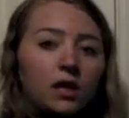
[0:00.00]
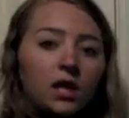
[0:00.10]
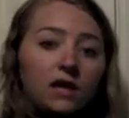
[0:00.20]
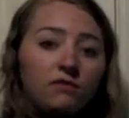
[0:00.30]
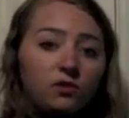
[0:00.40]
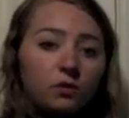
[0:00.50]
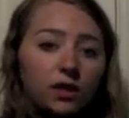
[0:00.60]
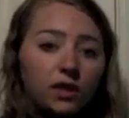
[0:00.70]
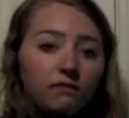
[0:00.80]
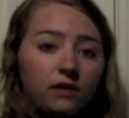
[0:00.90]
If you
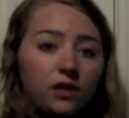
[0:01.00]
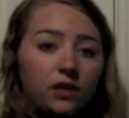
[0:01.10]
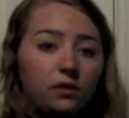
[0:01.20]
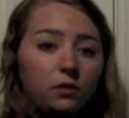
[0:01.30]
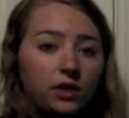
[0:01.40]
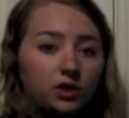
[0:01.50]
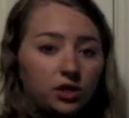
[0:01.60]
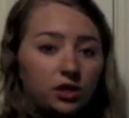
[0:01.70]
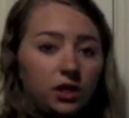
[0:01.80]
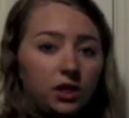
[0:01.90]
are given an
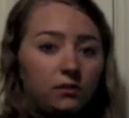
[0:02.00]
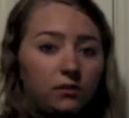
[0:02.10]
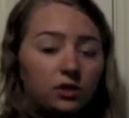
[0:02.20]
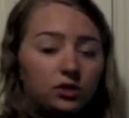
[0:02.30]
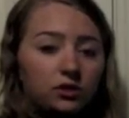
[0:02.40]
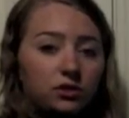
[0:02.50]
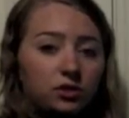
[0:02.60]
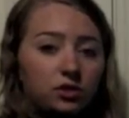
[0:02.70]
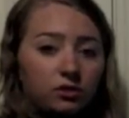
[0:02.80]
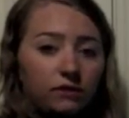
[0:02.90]
equation in which
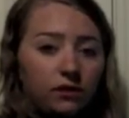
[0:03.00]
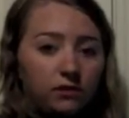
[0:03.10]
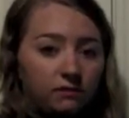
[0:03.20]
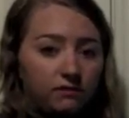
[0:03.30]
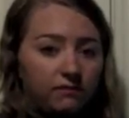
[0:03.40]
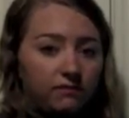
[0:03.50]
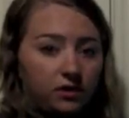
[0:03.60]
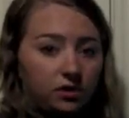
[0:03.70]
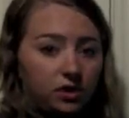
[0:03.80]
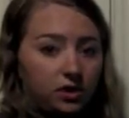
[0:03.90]
the derivative of a
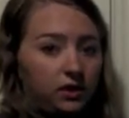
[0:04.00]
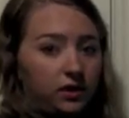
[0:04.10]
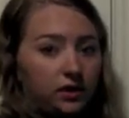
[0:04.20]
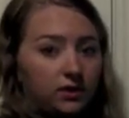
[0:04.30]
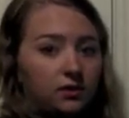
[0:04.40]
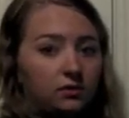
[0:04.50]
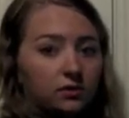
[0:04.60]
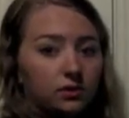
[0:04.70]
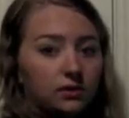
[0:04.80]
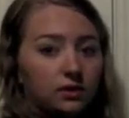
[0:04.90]
function is equal
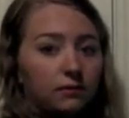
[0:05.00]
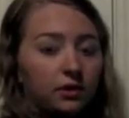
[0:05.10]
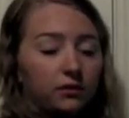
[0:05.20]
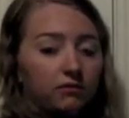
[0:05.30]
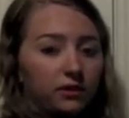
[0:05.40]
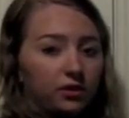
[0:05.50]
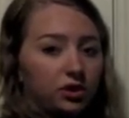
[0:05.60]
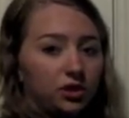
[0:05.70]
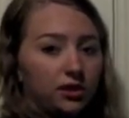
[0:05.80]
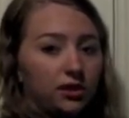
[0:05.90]
to some other
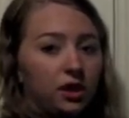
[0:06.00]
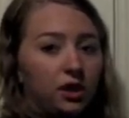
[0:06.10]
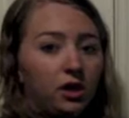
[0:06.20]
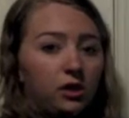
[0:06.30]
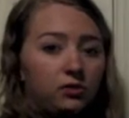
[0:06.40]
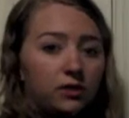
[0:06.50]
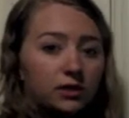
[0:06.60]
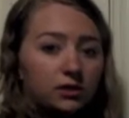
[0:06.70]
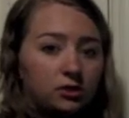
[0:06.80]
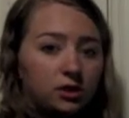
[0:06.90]
function, you
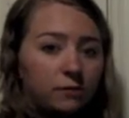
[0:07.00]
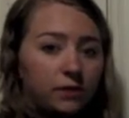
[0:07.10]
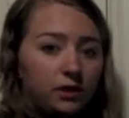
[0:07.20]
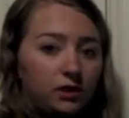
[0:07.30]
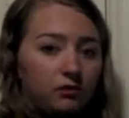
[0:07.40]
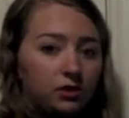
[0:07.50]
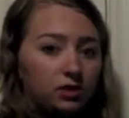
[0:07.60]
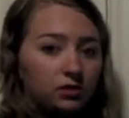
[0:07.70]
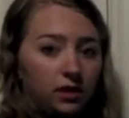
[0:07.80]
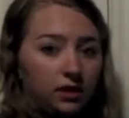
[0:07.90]
can determine the
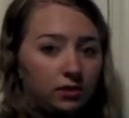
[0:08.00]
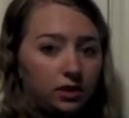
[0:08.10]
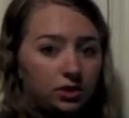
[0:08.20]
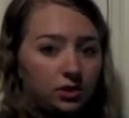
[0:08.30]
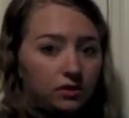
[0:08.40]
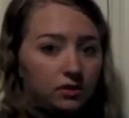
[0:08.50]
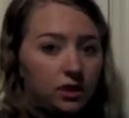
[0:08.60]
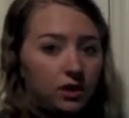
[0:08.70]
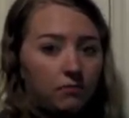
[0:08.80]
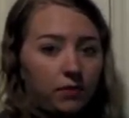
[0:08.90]
original equation
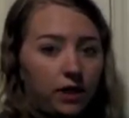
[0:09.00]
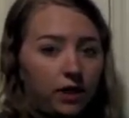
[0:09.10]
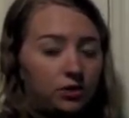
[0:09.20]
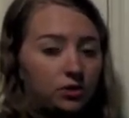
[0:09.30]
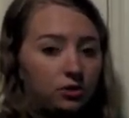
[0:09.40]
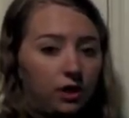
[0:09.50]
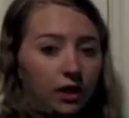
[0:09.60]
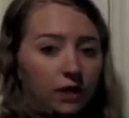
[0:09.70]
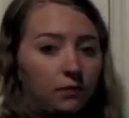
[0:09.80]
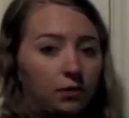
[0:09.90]
by
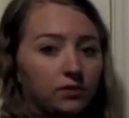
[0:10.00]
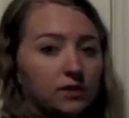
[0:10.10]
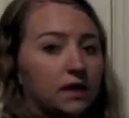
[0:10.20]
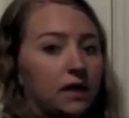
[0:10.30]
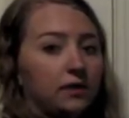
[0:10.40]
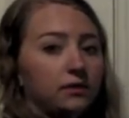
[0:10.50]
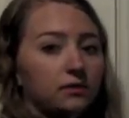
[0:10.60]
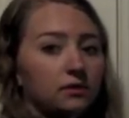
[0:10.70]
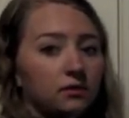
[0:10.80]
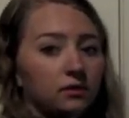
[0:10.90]
integrating both
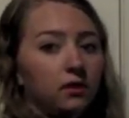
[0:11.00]
sides.